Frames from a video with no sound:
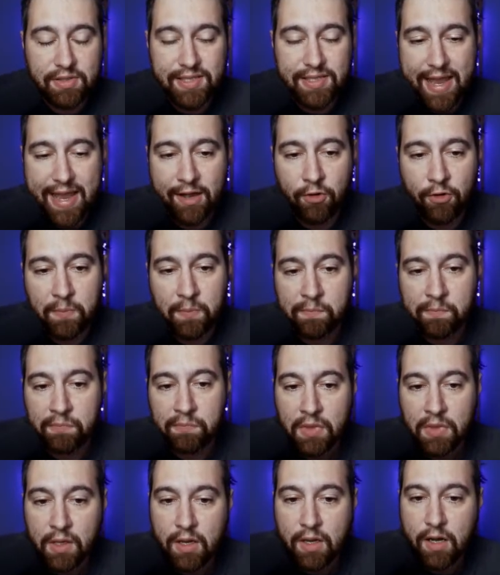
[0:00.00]
down,
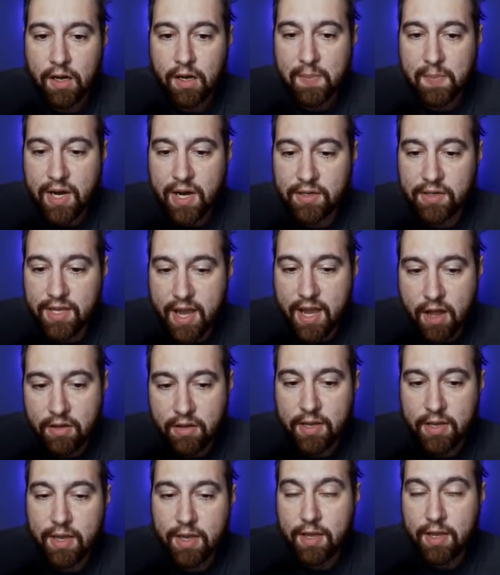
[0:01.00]
our
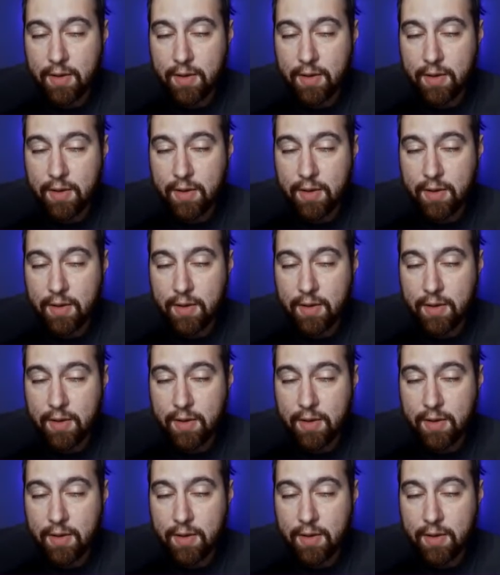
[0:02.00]
Dialga can come